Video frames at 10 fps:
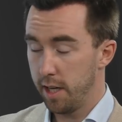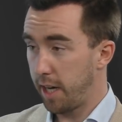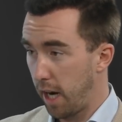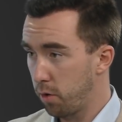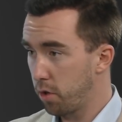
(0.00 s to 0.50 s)

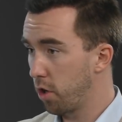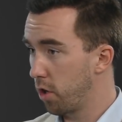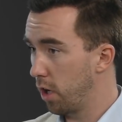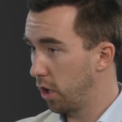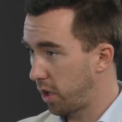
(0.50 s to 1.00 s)
now
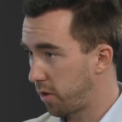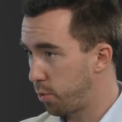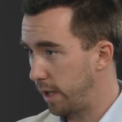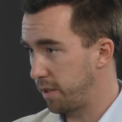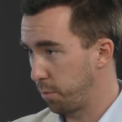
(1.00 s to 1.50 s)
you're looking to
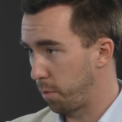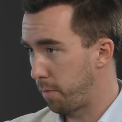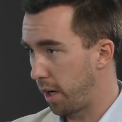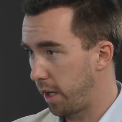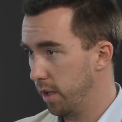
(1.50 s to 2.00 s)
raise more
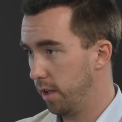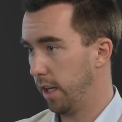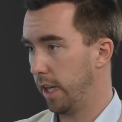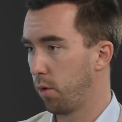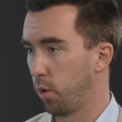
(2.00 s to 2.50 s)
money
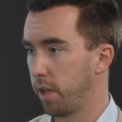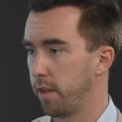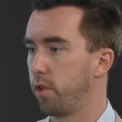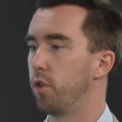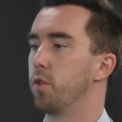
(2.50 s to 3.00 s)
in order
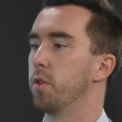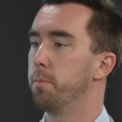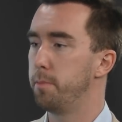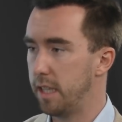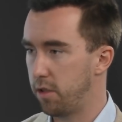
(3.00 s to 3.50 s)
to
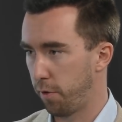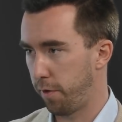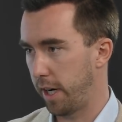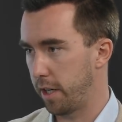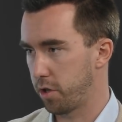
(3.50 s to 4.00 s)
meet your
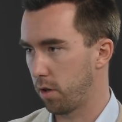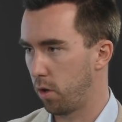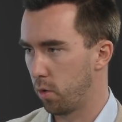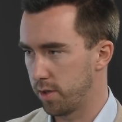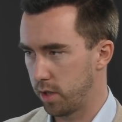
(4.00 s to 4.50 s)
financial
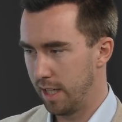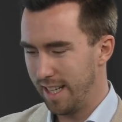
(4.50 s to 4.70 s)
goals.